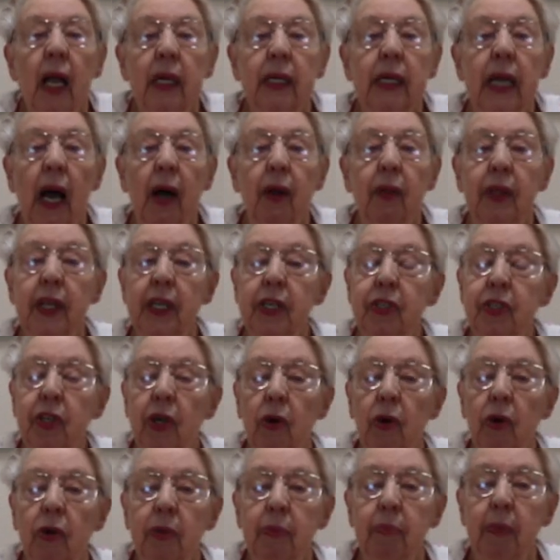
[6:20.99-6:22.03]
Now they
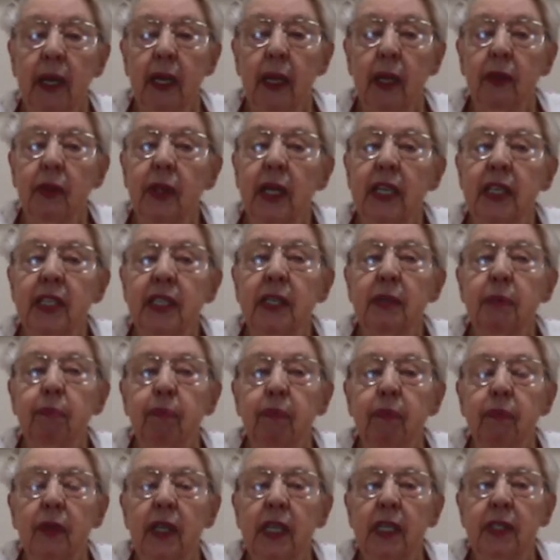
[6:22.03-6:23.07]
told me, this
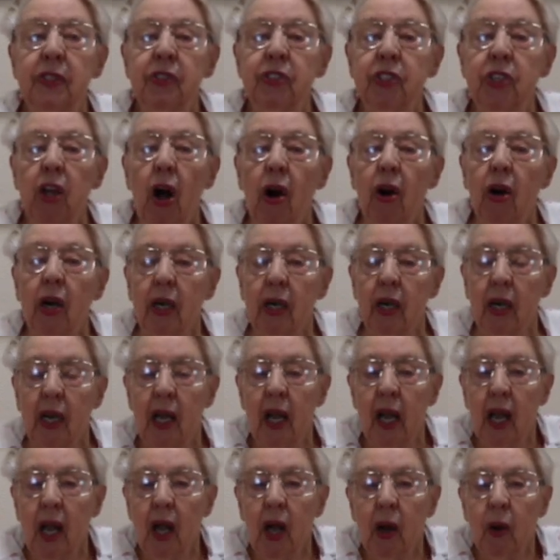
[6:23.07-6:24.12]
song
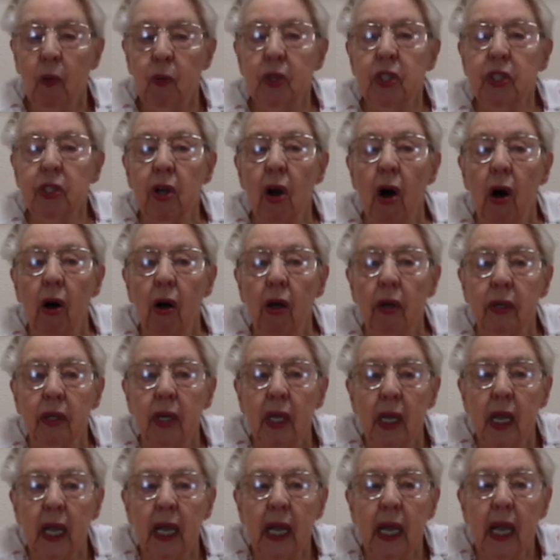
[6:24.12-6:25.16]
was called
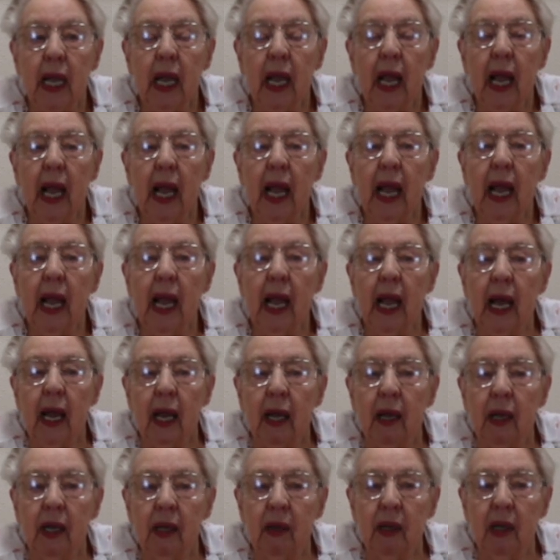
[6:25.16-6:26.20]

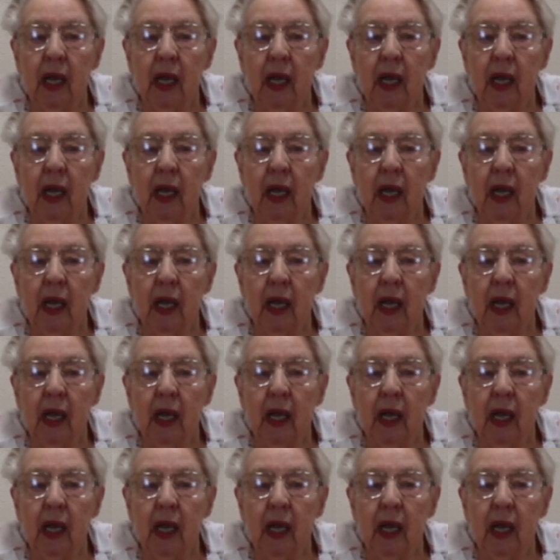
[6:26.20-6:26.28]
England,